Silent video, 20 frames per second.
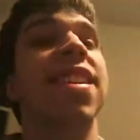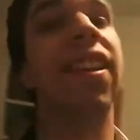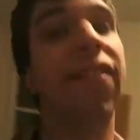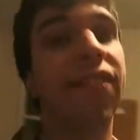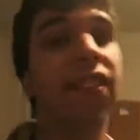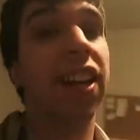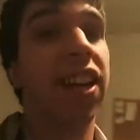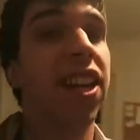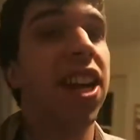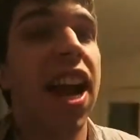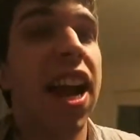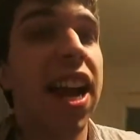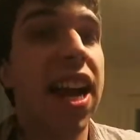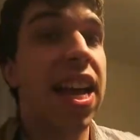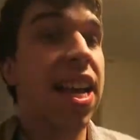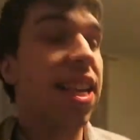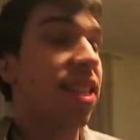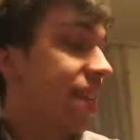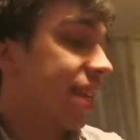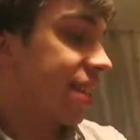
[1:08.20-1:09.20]
evening,
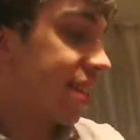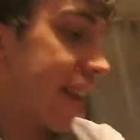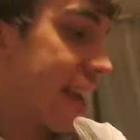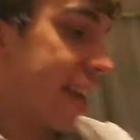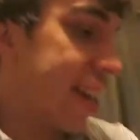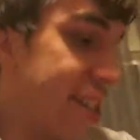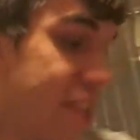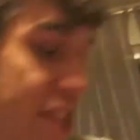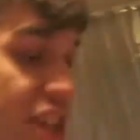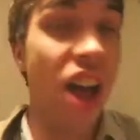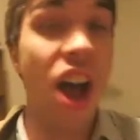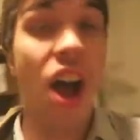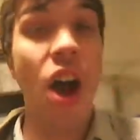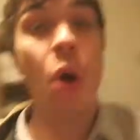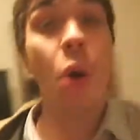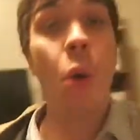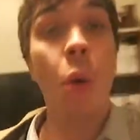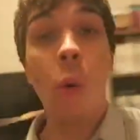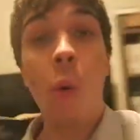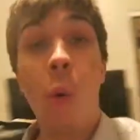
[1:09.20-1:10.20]
guys. It's
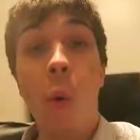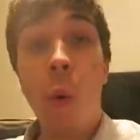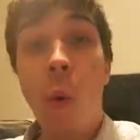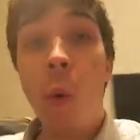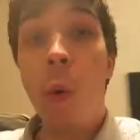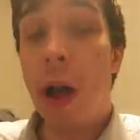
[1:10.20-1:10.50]
H2O.